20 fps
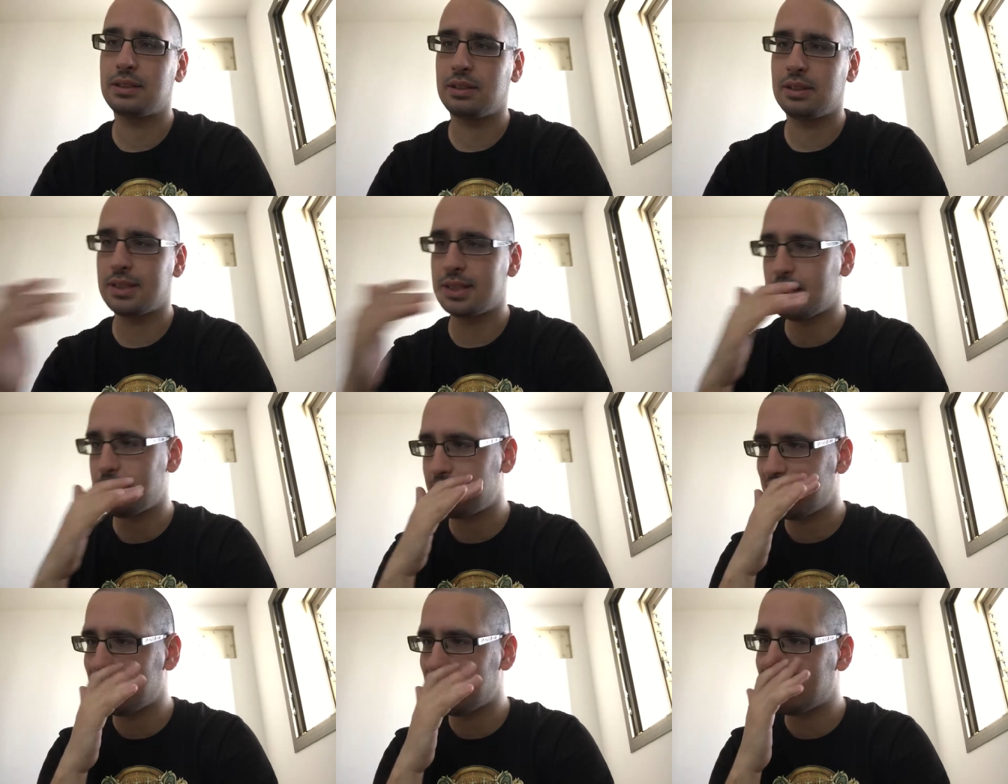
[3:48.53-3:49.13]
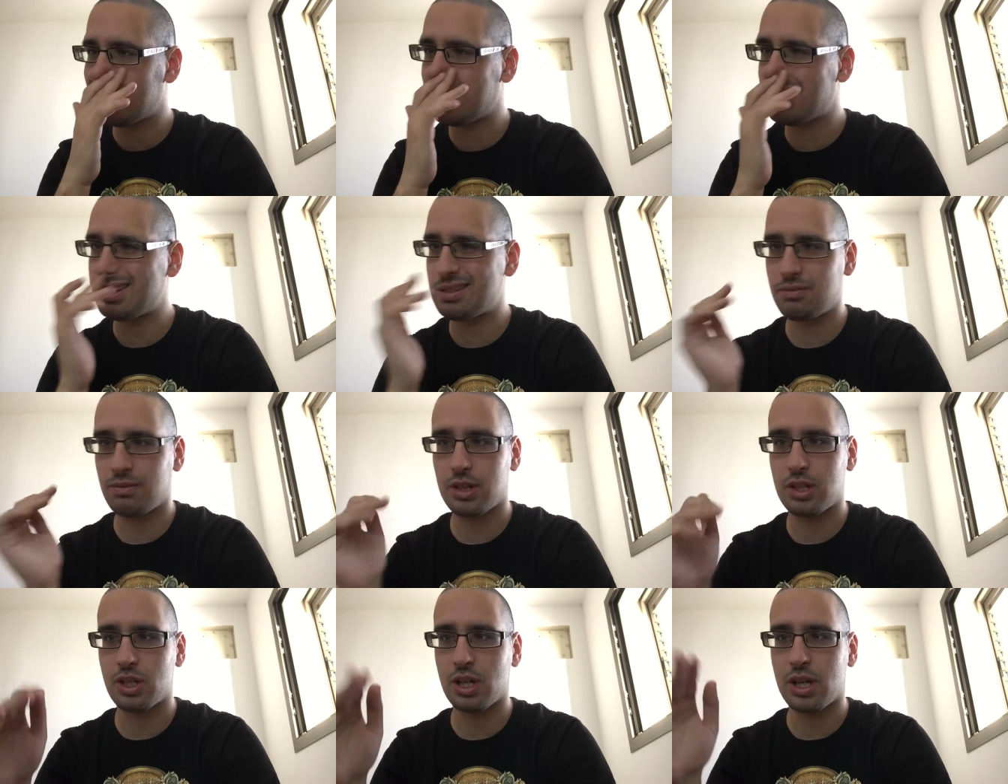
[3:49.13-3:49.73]
uh, subtitles
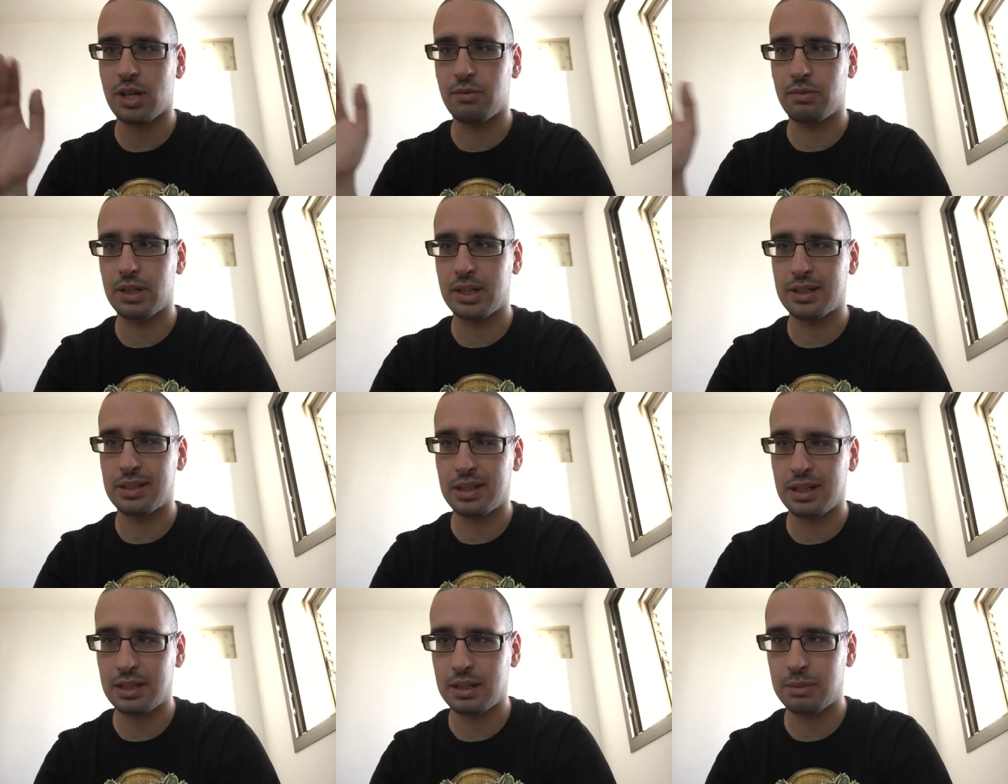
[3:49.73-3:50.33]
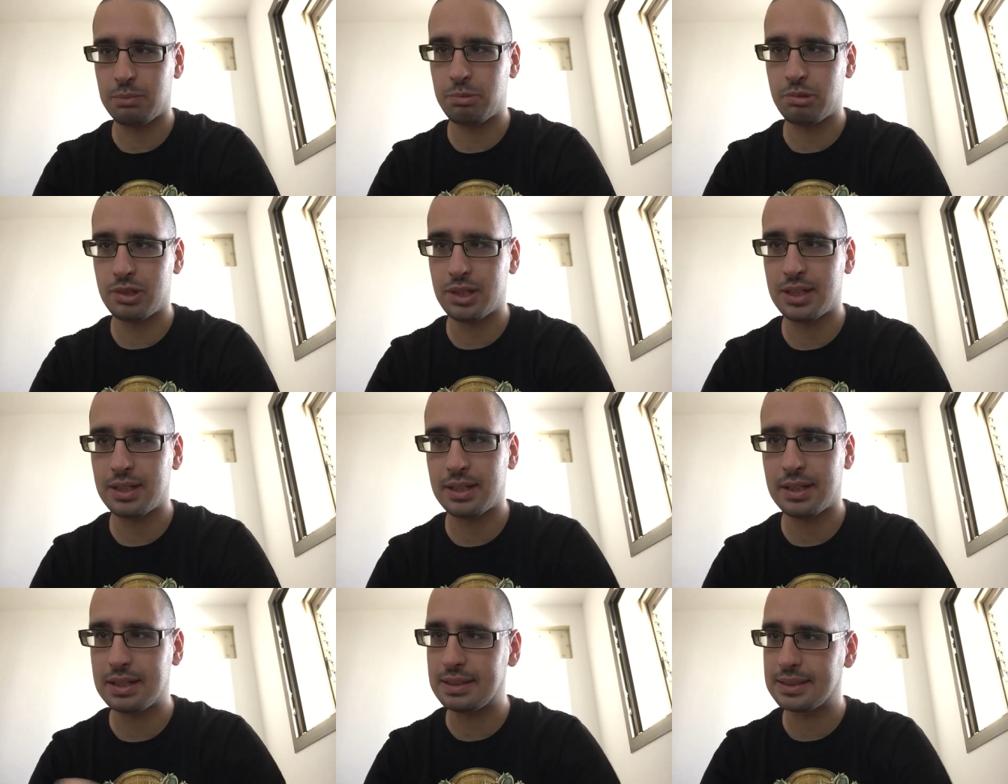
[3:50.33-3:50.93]
which I will gladly put
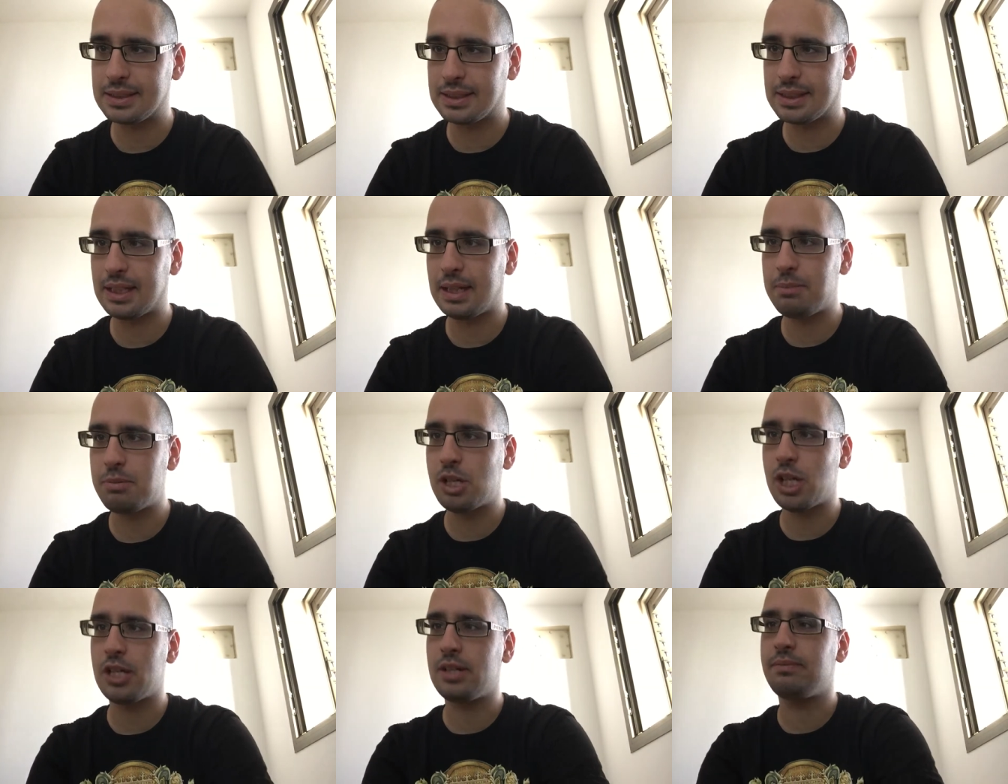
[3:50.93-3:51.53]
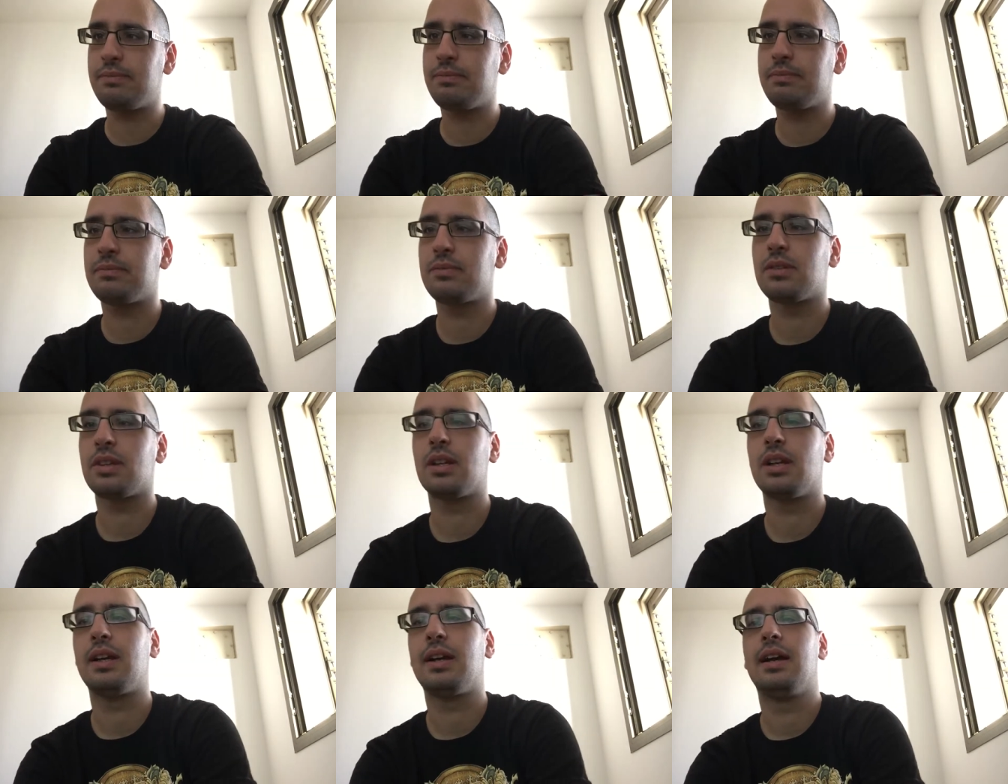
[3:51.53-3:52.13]
in the description.
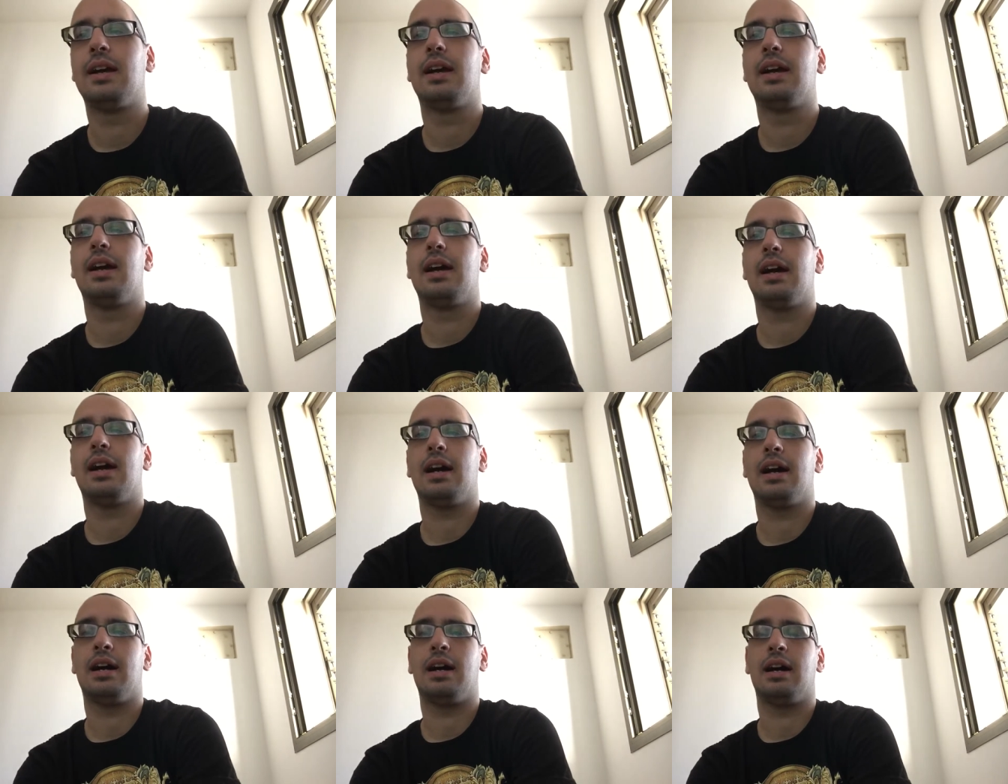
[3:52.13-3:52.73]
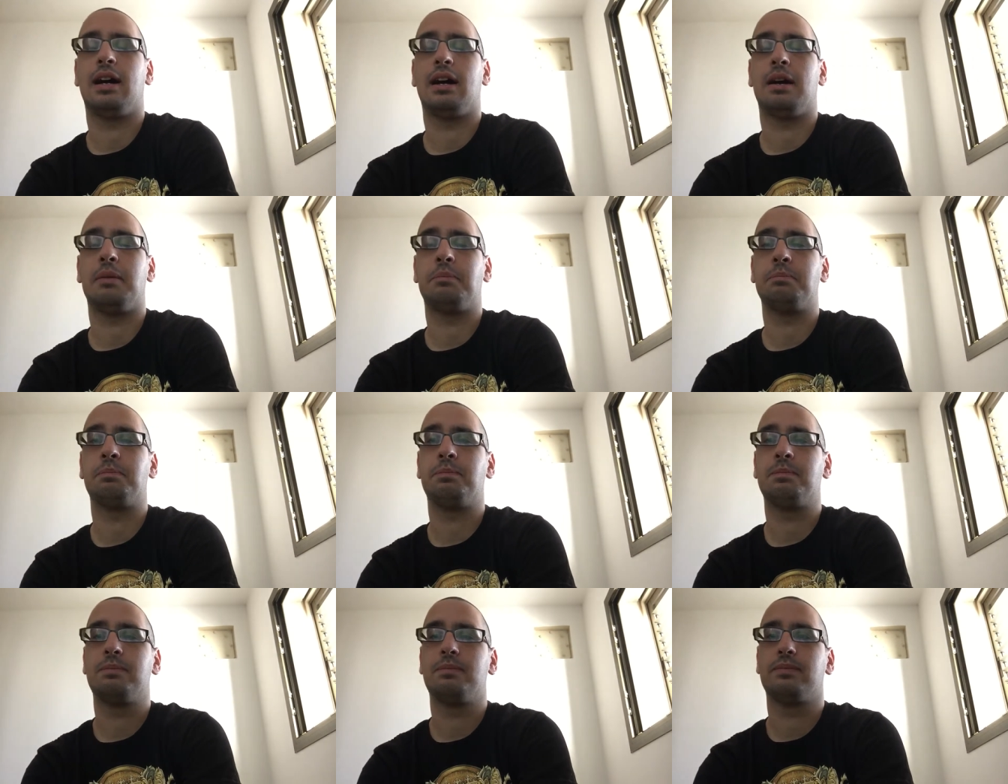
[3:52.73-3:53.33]

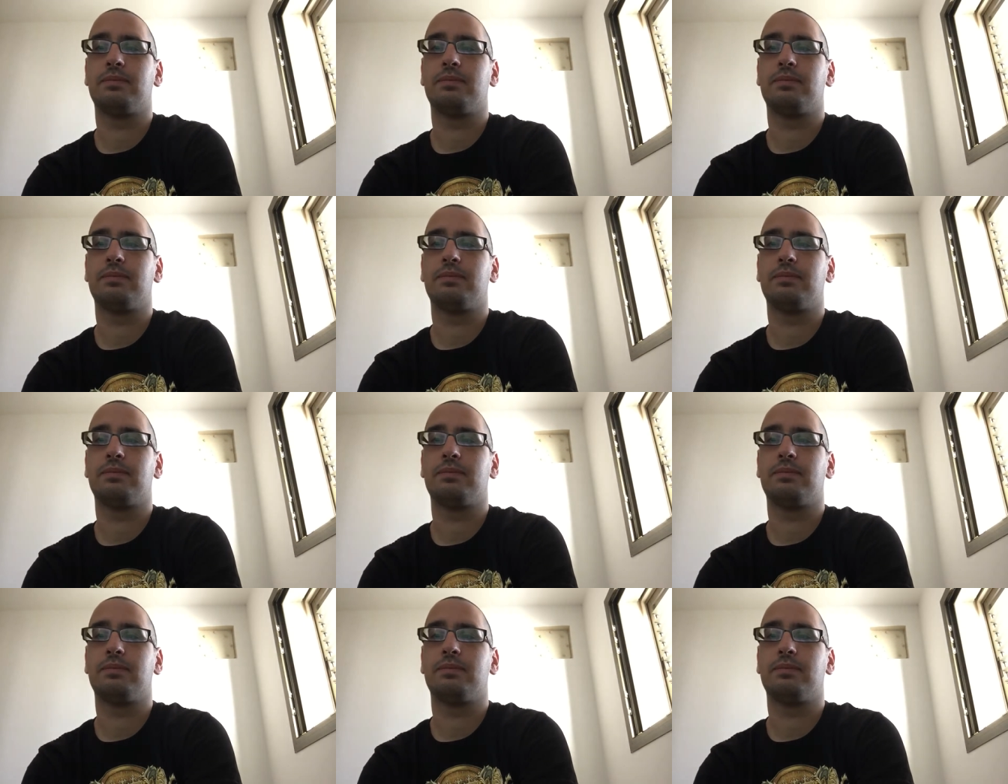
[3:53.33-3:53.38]
Um,